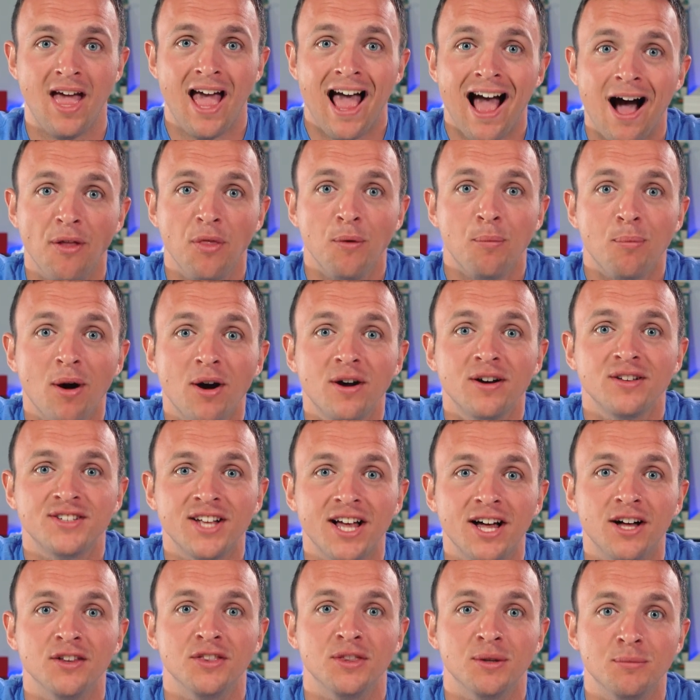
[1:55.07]
How the part is
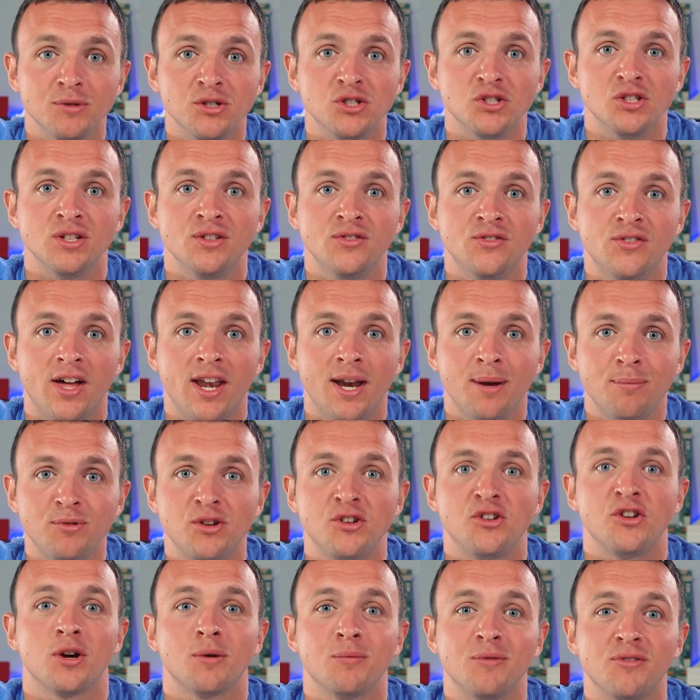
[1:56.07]
held in the machine setup
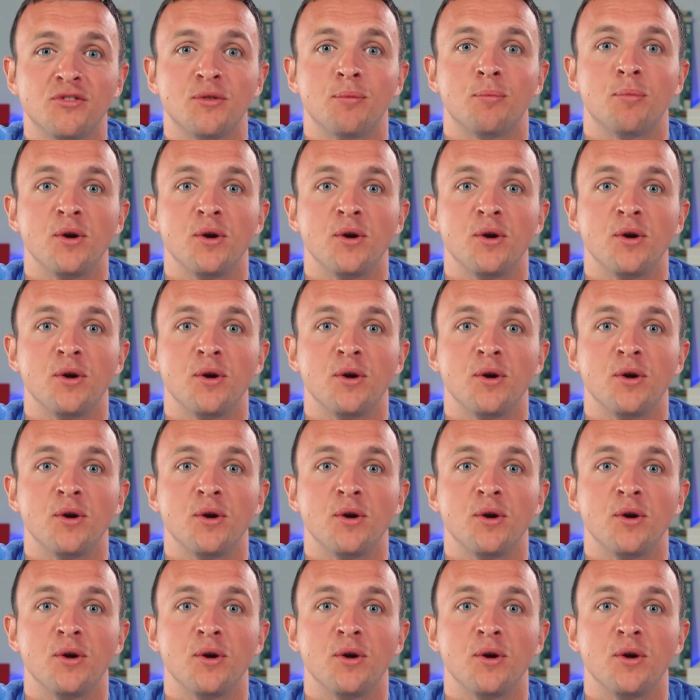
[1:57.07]
determines the